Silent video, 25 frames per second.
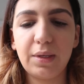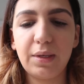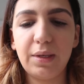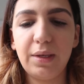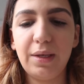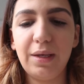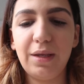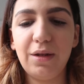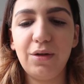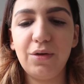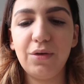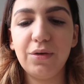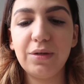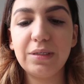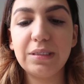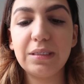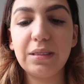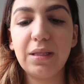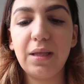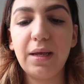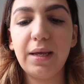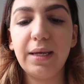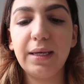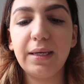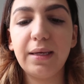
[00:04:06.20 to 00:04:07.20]
It looks
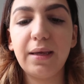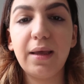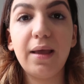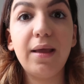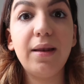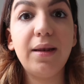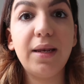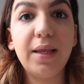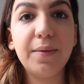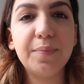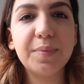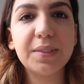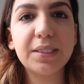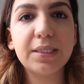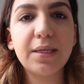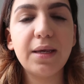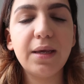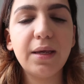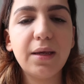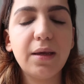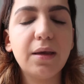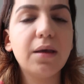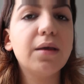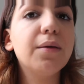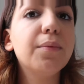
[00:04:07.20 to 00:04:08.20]
like a
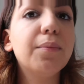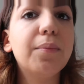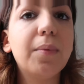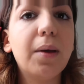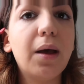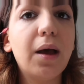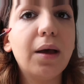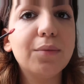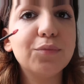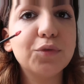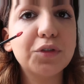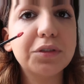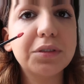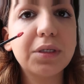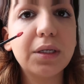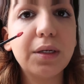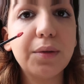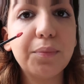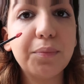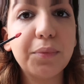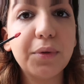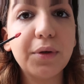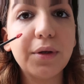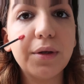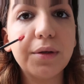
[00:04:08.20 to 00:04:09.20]
lipstick, but I'm just gonna
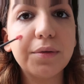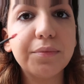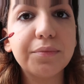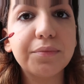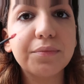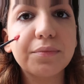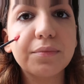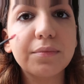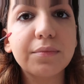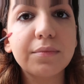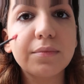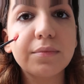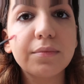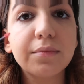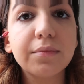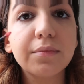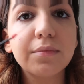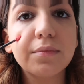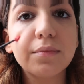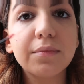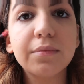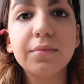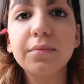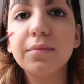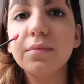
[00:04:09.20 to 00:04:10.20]
put
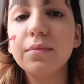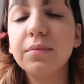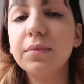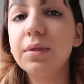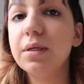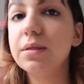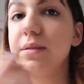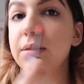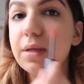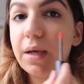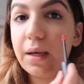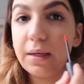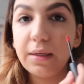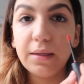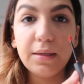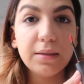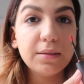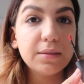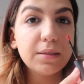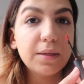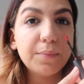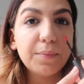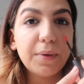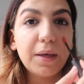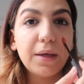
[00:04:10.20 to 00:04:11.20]
the
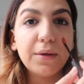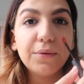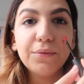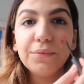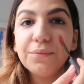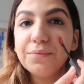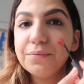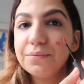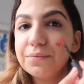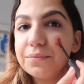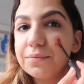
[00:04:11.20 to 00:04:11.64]
tiniest amount.